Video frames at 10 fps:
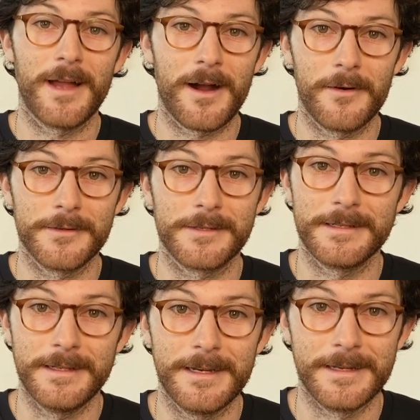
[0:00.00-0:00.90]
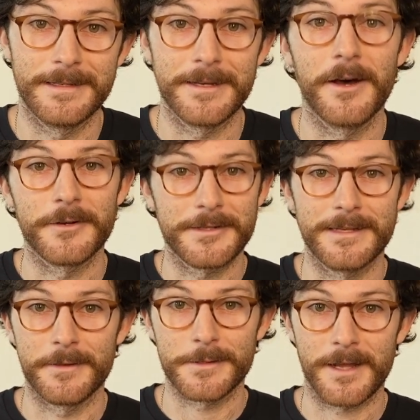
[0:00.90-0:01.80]
hours is needed to
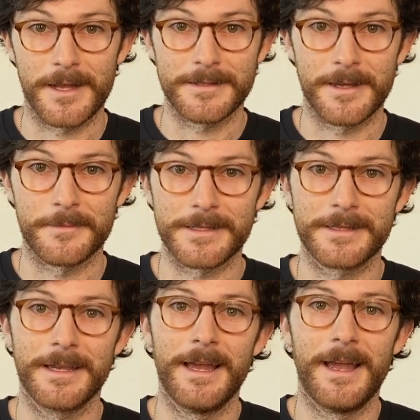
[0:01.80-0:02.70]
understand those concepts